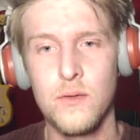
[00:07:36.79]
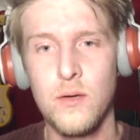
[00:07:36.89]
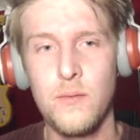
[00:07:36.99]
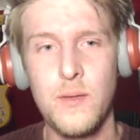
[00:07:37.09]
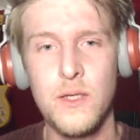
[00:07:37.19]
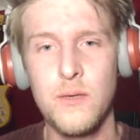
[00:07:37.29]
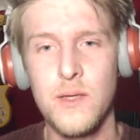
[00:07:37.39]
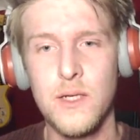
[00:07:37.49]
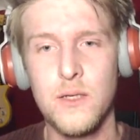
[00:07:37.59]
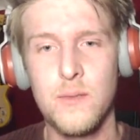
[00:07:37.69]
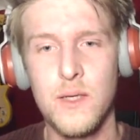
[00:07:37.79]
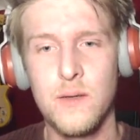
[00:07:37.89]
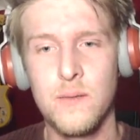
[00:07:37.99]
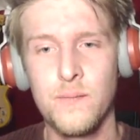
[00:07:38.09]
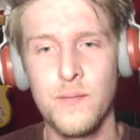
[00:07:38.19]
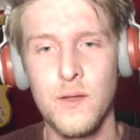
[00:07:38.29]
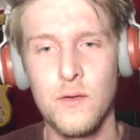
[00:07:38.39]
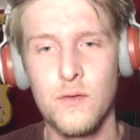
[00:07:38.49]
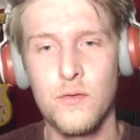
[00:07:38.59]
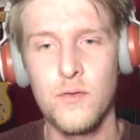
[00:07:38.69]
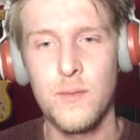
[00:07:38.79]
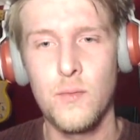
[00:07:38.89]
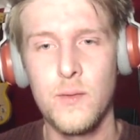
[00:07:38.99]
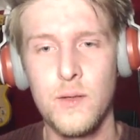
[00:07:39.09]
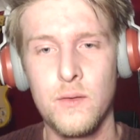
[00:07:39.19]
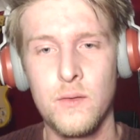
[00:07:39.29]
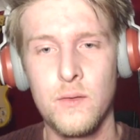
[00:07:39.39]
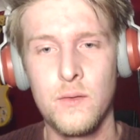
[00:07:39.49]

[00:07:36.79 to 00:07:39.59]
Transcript: Don't be doing that to me, creepy woman.